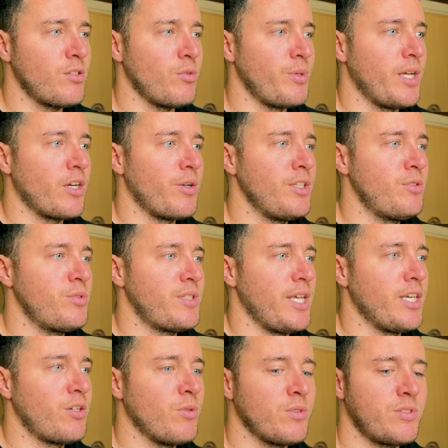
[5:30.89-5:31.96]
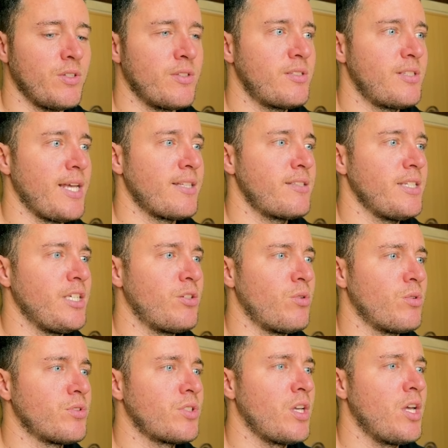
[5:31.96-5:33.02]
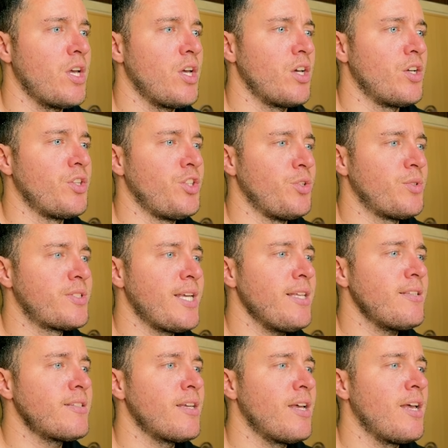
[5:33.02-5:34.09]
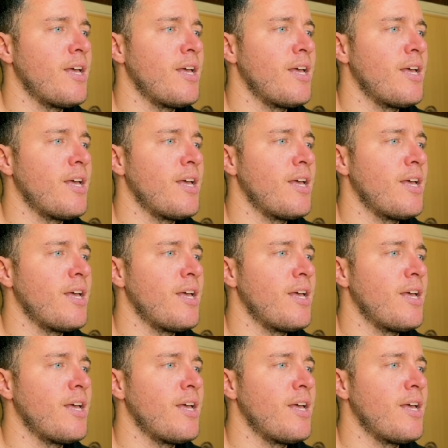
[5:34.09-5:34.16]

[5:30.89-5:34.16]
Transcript: So we are going to say constant set equals a new set,